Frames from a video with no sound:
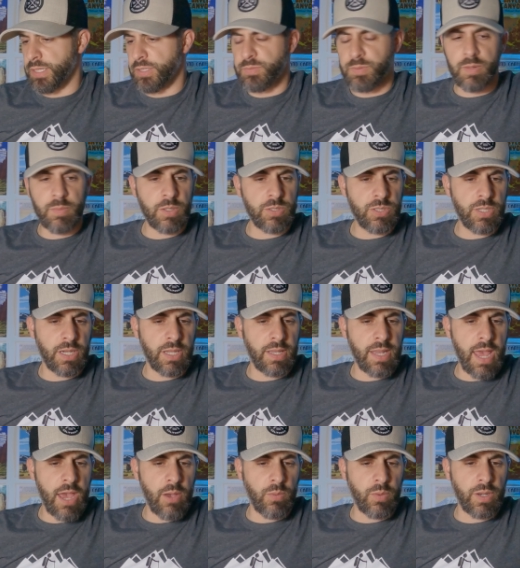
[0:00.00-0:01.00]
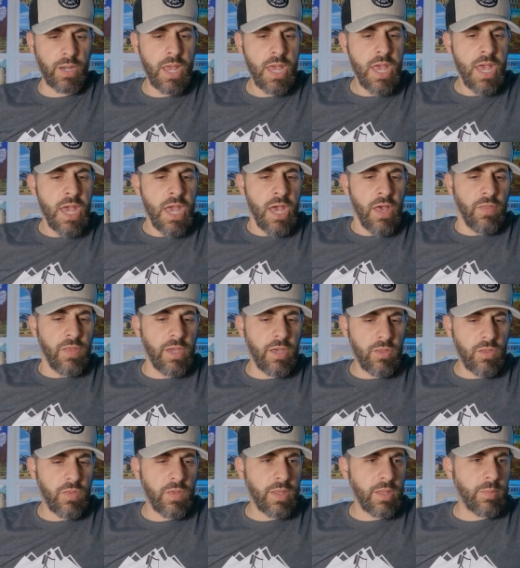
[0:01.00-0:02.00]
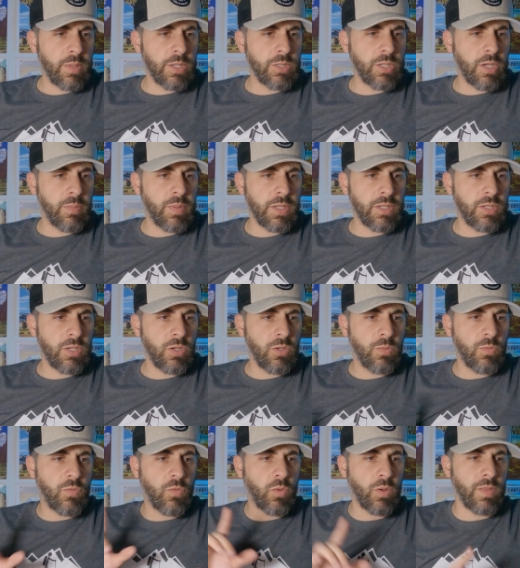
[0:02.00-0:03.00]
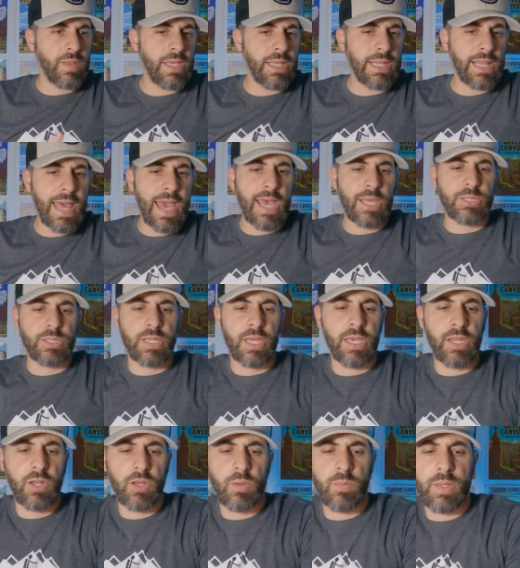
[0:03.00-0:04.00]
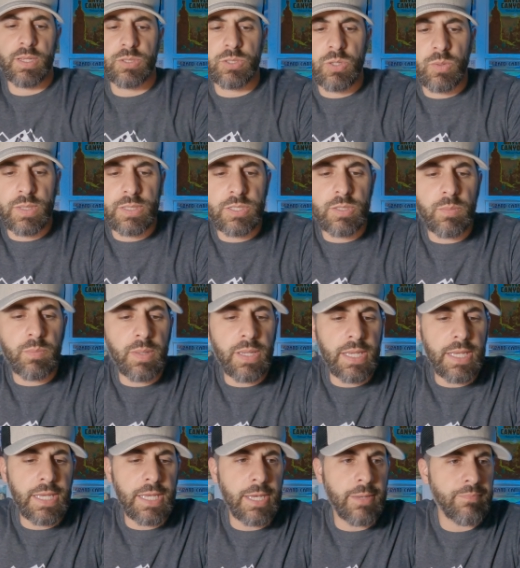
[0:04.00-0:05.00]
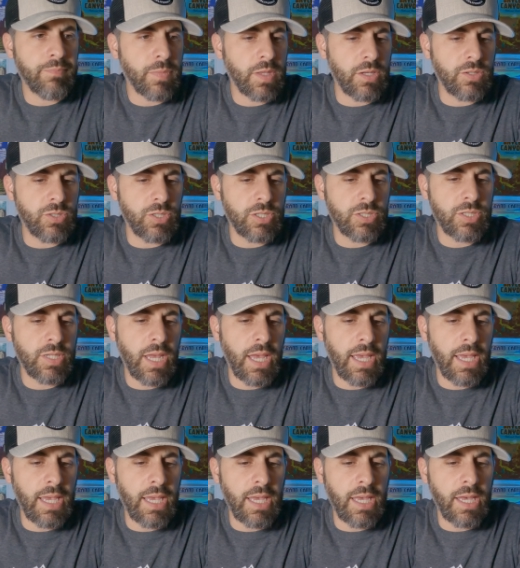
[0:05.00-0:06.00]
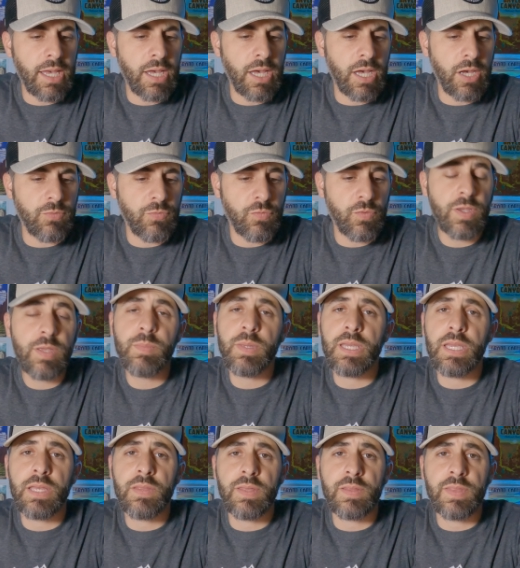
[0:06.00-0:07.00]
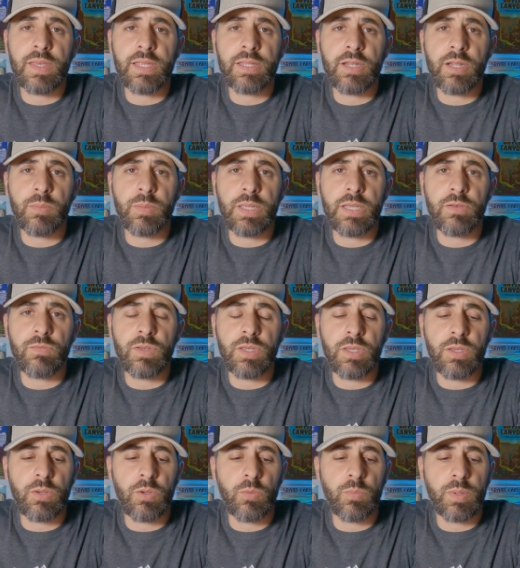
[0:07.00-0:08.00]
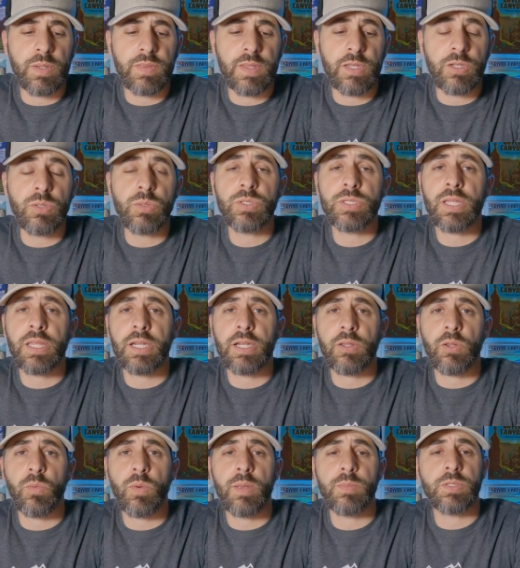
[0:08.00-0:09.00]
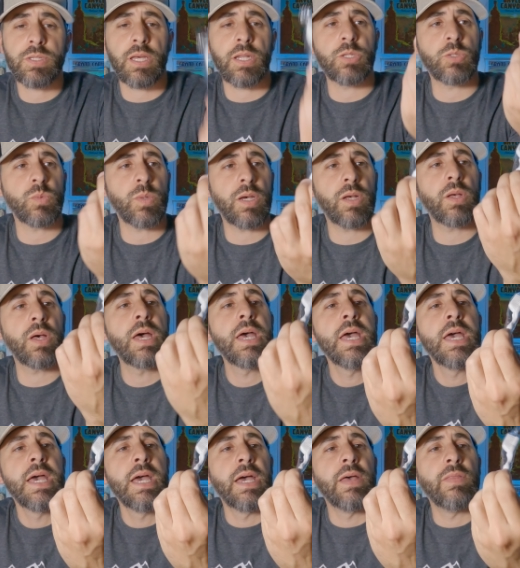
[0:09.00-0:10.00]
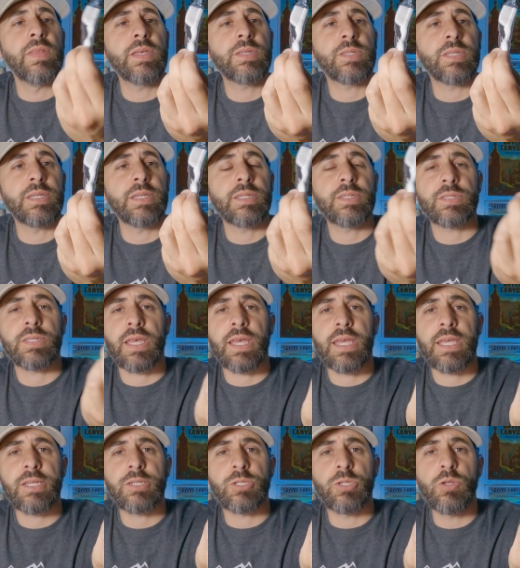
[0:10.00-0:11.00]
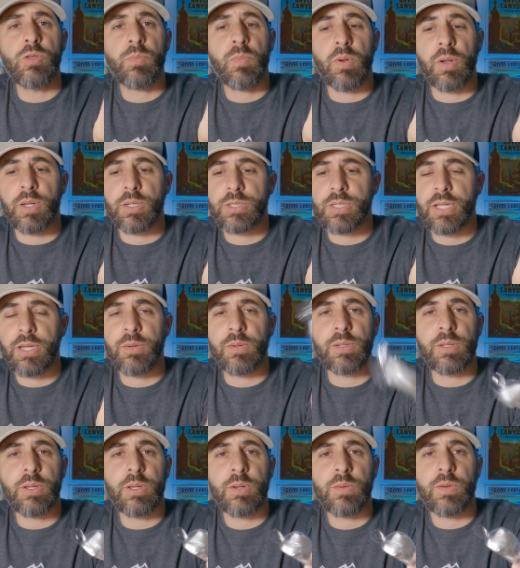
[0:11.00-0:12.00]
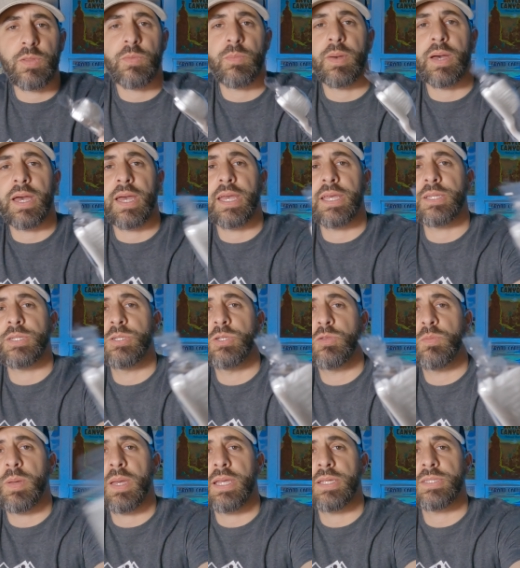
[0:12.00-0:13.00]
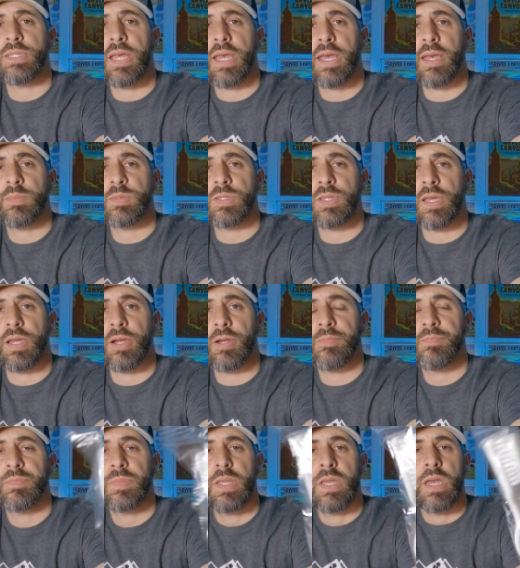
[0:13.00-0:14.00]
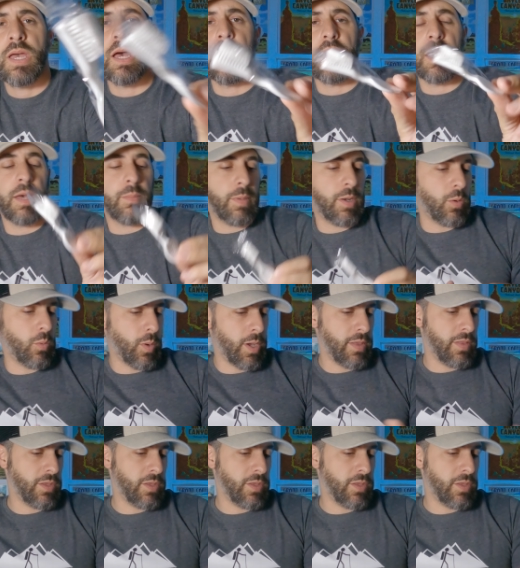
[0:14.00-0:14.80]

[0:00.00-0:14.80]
that's pretty much it on that one. The other thing I'm going to jump into before the last item is going to be just a freebie that they ended up giving you, but they do sell it on their website as well. And this is a toothbrush to go along with my toothpaste tabs there. I'm going to weigh